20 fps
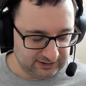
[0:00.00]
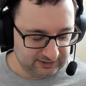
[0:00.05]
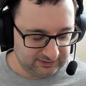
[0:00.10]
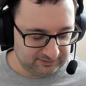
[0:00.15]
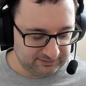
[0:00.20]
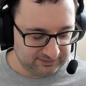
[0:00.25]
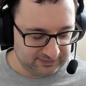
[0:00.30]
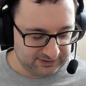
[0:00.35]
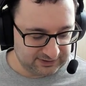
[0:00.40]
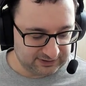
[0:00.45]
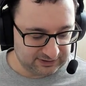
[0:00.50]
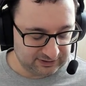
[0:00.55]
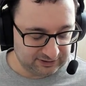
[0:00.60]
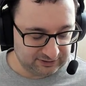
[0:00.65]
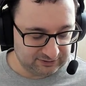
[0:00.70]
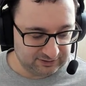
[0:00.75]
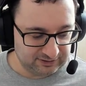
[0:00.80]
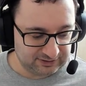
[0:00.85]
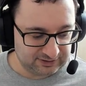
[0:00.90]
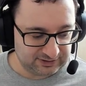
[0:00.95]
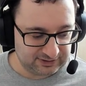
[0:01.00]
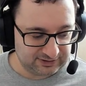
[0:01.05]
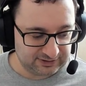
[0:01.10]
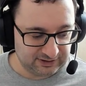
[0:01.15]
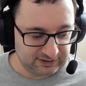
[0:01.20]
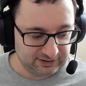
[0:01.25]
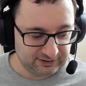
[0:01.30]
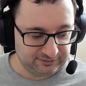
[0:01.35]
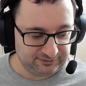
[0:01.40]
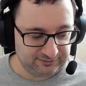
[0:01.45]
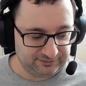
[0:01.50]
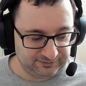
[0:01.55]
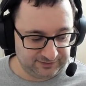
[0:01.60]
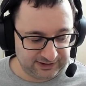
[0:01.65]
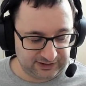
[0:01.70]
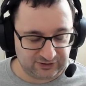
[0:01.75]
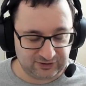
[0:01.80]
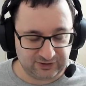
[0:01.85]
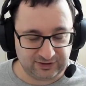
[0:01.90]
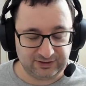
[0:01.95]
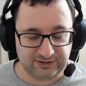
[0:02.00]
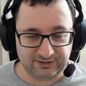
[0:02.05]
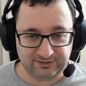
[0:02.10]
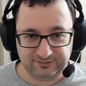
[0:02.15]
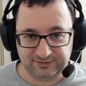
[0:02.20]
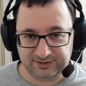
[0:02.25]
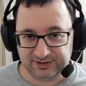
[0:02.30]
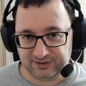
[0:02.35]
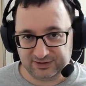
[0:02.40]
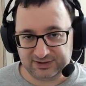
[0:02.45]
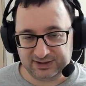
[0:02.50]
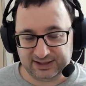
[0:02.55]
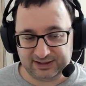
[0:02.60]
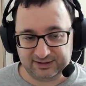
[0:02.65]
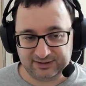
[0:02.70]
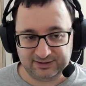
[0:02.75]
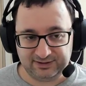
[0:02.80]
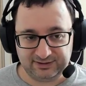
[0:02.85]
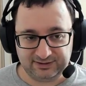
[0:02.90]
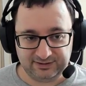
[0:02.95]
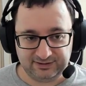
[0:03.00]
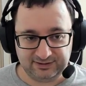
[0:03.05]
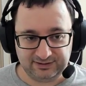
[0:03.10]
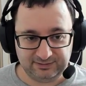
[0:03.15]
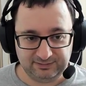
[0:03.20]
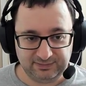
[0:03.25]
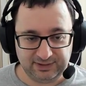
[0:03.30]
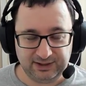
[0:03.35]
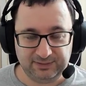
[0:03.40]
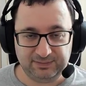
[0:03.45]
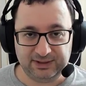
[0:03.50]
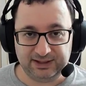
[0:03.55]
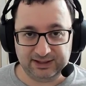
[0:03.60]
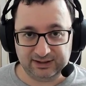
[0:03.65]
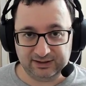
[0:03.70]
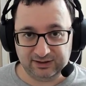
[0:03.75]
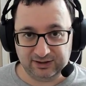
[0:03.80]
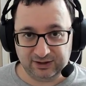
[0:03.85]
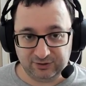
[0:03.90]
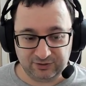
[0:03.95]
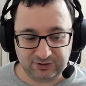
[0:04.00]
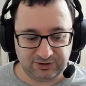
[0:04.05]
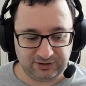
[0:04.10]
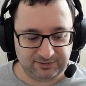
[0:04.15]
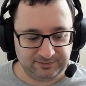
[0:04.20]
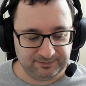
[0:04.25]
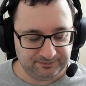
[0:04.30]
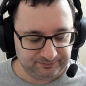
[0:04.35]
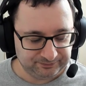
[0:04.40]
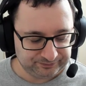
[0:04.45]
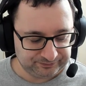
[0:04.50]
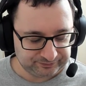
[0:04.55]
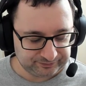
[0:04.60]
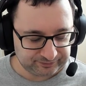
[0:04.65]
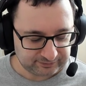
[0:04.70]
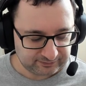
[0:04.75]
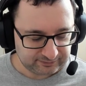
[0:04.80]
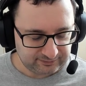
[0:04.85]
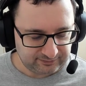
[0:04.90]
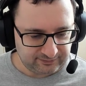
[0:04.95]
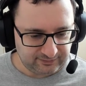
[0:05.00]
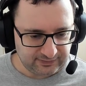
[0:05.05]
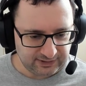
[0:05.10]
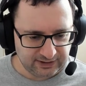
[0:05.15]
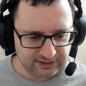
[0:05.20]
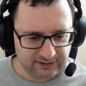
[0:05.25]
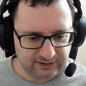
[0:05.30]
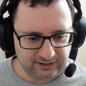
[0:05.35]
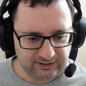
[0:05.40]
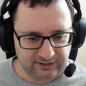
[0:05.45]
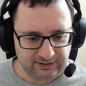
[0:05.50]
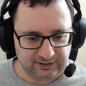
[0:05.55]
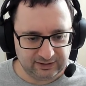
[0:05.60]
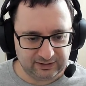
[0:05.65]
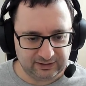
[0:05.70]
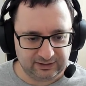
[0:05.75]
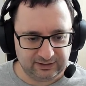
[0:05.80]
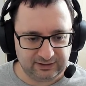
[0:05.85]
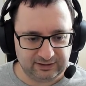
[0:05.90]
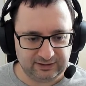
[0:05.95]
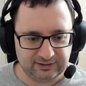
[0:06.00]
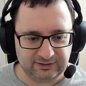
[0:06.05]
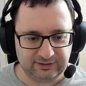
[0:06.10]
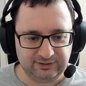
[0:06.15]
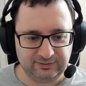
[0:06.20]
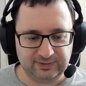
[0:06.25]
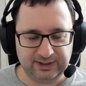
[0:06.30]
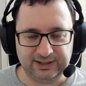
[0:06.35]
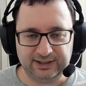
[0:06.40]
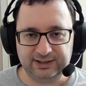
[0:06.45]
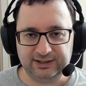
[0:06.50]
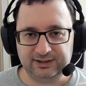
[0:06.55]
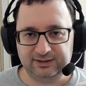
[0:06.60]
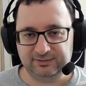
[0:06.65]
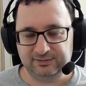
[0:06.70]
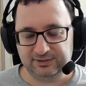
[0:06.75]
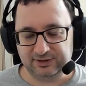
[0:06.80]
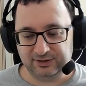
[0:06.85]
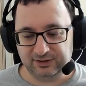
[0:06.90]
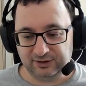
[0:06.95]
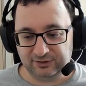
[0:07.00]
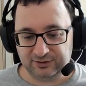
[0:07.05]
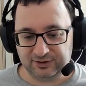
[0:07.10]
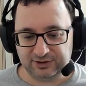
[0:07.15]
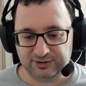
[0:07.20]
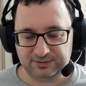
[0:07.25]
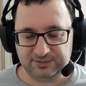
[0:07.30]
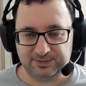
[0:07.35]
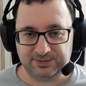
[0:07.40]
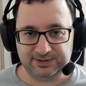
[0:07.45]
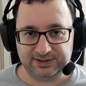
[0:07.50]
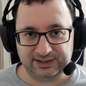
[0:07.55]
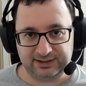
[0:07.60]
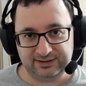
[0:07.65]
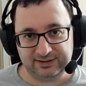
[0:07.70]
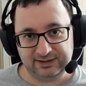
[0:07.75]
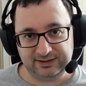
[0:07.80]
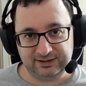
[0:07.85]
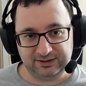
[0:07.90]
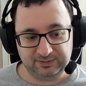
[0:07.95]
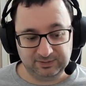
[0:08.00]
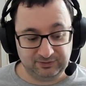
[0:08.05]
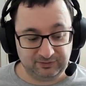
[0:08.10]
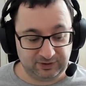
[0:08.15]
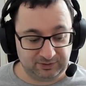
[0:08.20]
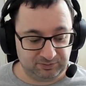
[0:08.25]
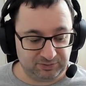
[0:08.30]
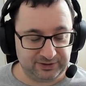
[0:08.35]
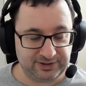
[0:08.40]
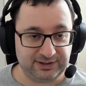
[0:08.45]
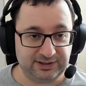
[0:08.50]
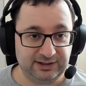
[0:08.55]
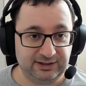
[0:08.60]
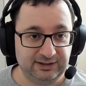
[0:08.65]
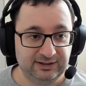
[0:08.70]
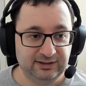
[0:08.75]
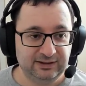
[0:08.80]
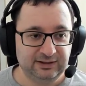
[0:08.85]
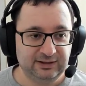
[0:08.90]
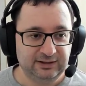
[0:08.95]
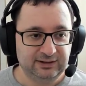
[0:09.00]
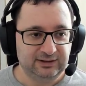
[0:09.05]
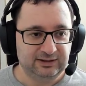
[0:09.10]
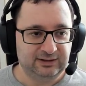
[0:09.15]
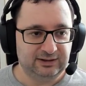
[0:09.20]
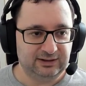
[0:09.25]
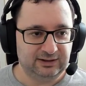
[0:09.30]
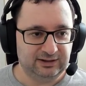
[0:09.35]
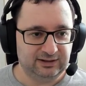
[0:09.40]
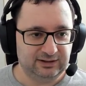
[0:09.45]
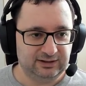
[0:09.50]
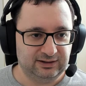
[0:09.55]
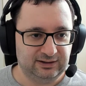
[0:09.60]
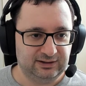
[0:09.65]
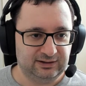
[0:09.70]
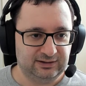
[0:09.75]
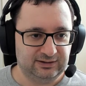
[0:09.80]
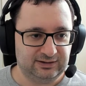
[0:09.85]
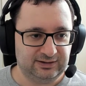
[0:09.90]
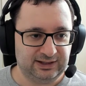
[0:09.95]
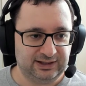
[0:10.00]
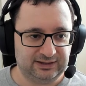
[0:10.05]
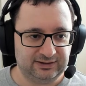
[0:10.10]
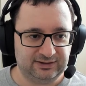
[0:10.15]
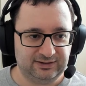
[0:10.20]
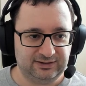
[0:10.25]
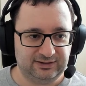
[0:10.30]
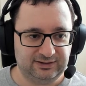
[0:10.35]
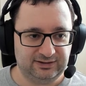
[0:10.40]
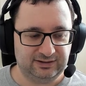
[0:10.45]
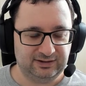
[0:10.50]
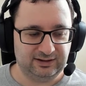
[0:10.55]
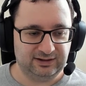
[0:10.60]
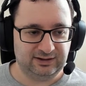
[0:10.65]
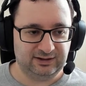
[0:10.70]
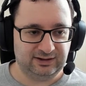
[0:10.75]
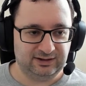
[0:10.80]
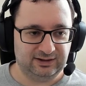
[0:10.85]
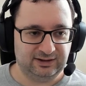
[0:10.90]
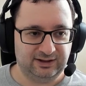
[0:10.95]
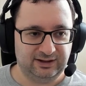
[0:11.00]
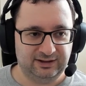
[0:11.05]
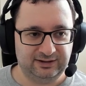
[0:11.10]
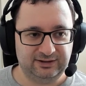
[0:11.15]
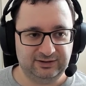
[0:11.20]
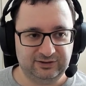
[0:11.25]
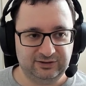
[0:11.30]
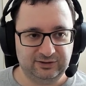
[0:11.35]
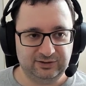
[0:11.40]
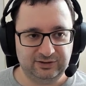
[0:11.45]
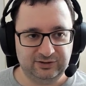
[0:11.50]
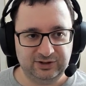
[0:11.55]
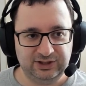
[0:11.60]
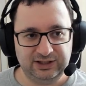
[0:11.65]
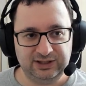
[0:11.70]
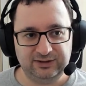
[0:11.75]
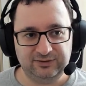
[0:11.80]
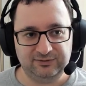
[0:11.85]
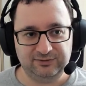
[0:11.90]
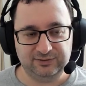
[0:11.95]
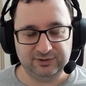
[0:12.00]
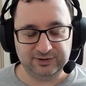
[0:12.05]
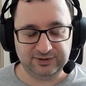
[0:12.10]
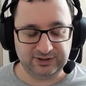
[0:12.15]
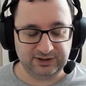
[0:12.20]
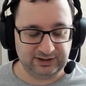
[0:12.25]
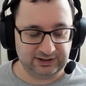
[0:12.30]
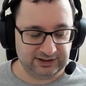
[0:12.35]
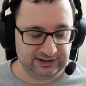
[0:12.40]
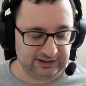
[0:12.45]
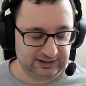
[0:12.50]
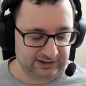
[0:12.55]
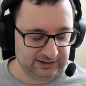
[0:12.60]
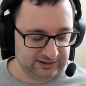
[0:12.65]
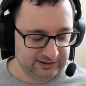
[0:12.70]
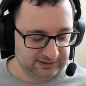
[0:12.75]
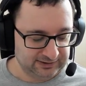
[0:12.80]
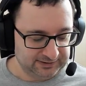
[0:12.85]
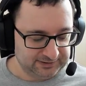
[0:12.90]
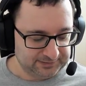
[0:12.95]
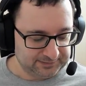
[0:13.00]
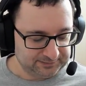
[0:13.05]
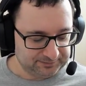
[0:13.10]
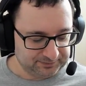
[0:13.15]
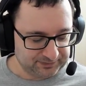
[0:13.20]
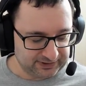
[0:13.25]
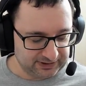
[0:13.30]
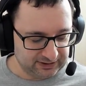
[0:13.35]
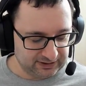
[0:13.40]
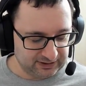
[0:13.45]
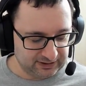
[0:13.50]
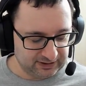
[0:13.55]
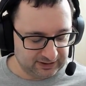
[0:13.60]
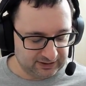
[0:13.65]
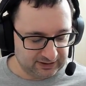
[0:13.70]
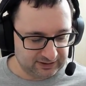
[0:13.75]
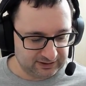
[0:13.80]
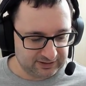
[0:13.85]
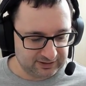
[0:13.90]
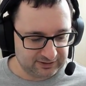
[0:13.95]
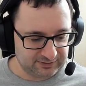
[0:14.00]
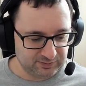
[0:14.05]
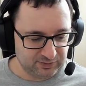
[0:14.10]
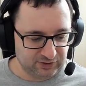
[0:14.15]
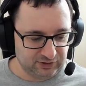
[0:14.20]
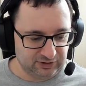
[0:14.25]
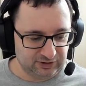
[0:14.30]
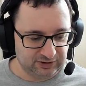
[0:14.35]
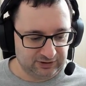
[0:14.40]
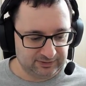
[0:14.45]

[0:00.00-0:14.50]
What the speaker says: So there's a lot of features and feature sets, maybe in Notion, and the way that Notion is presented can be very pretty, and that's a lot harder to achieve, or certainly there's more